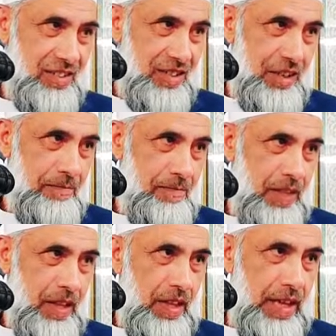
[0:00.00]
Okay,
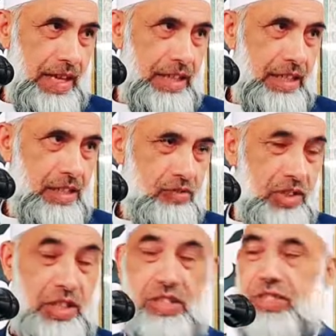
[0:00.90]
and it's
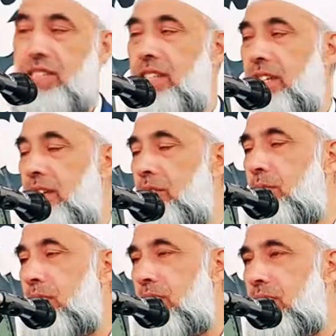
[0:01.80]
really interesting, you know,
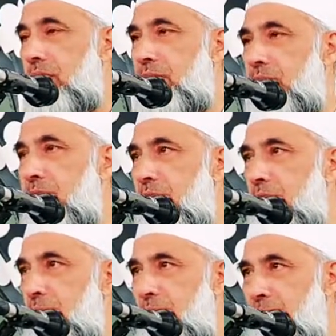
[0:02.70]
what
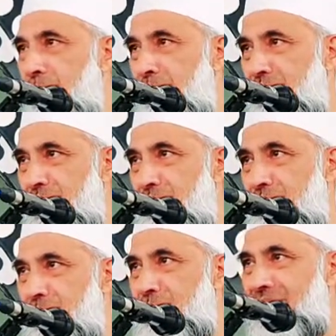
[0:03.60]
the way Maulana Sahib has
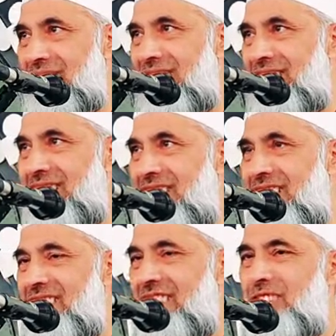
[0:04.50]
put this, that
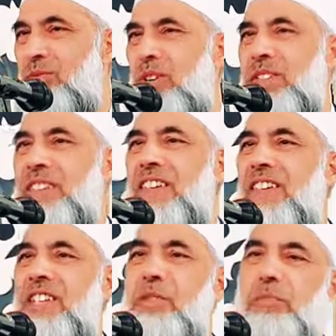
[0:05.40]
this
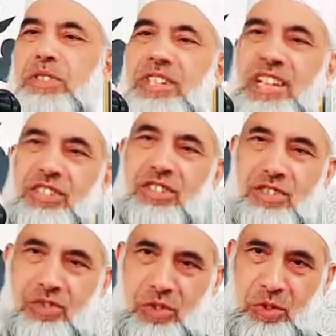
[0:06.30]
was the protection
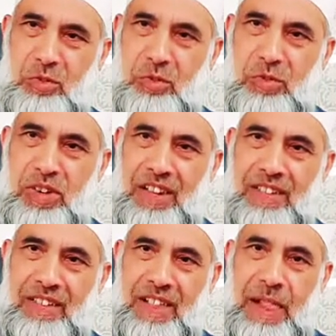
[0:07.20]
of Hududullah.
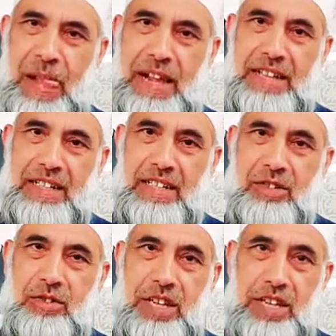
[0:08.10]
And
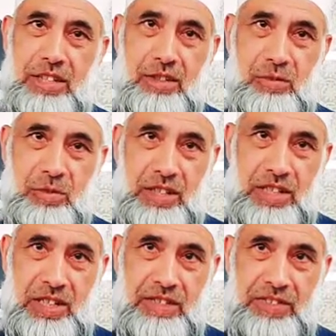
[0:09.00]
today, you know,
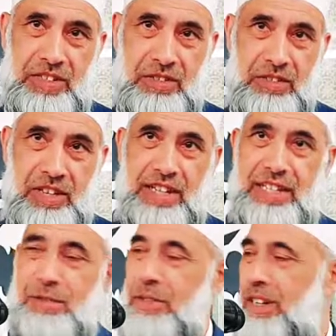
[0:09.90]
we live in a
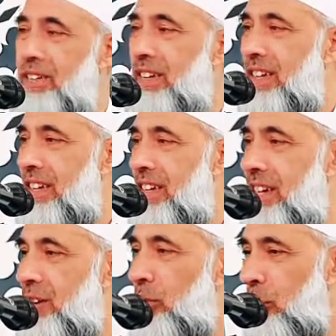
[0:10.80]
society where
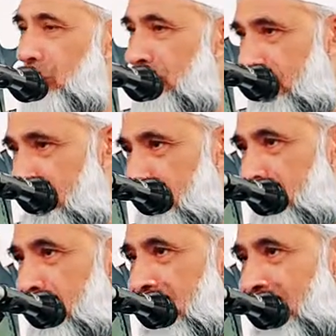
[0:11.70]
all the
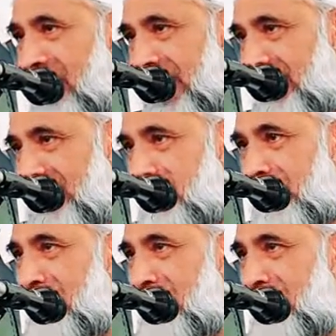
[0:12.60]
Hududullah are actually being